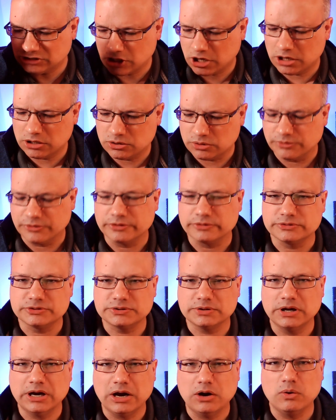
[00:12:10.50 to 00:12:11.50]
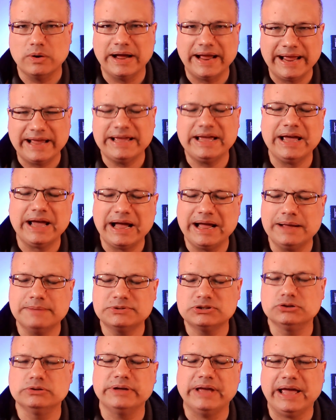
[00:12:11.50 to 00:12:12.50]
I
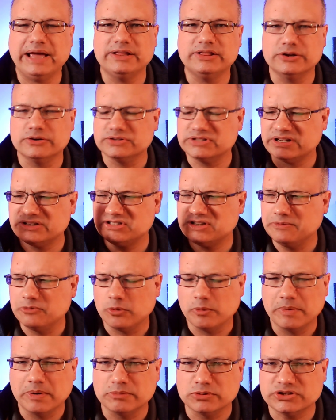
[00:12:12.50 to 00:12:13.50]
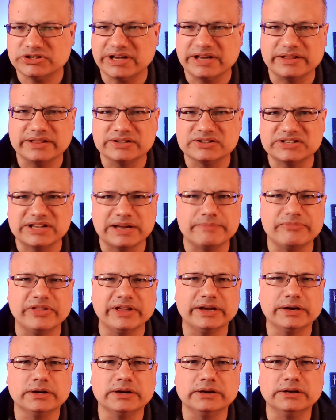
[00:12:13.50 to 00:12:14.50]
absolutely hate those. I seem to remember saying the same
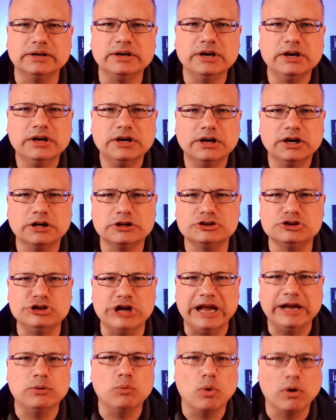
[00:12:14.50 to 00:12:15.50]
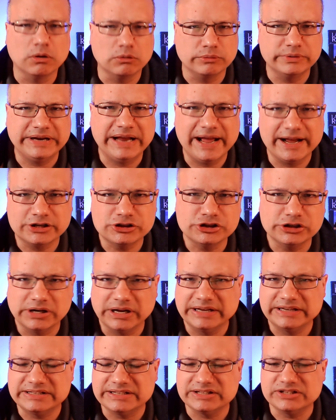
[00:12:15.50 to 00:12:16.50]
thing in a Jaguar reaction
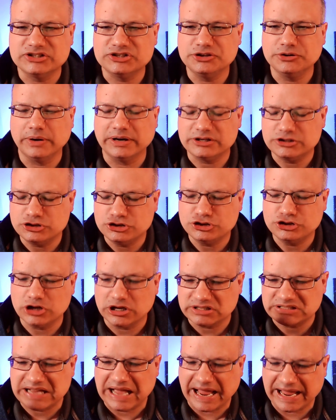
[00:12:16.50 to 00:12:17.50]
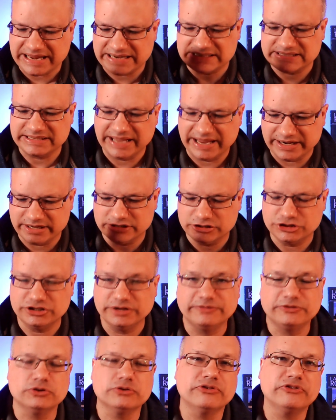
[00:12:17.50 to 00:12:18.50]
I did too. I just hate gated
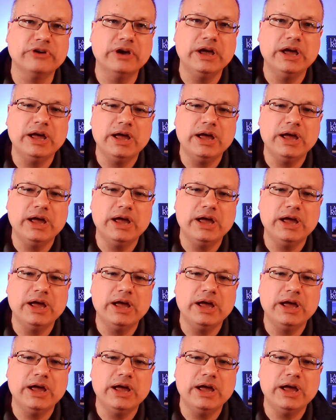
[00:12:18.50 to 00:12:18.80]
shifters.